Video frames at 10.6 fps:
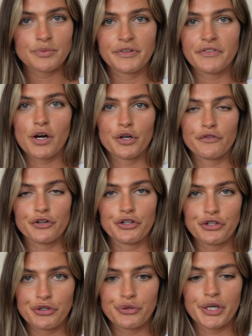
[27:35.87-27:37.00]
We've gone over
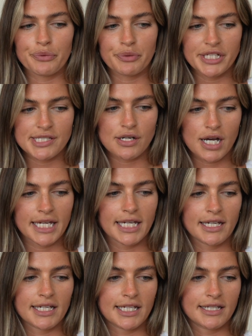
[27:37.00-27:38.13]
new and
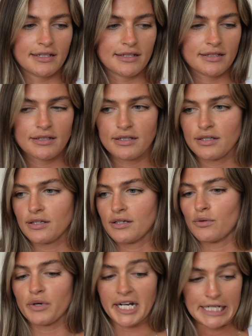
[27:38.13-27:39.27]
restocking in
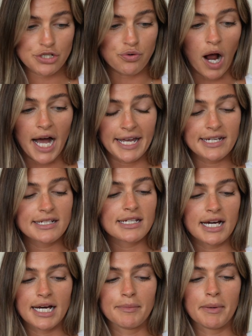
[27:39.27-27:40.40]
what I tried,
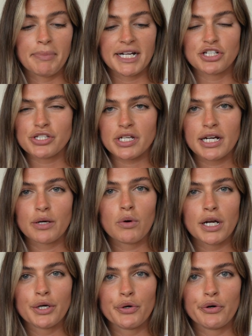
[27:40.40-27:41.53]
but I just kind of
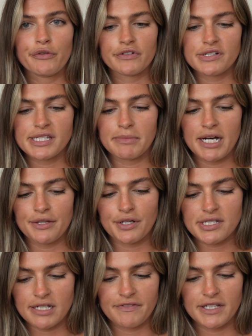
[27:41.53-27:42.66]
want to go over some other
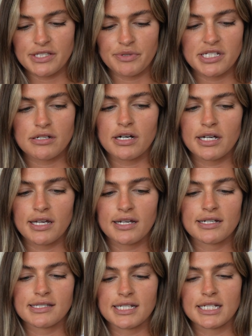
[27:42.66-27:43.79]
stuff that's restocking
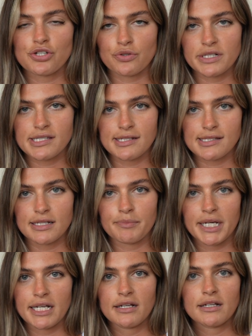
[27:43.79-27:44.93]
because it is short season, but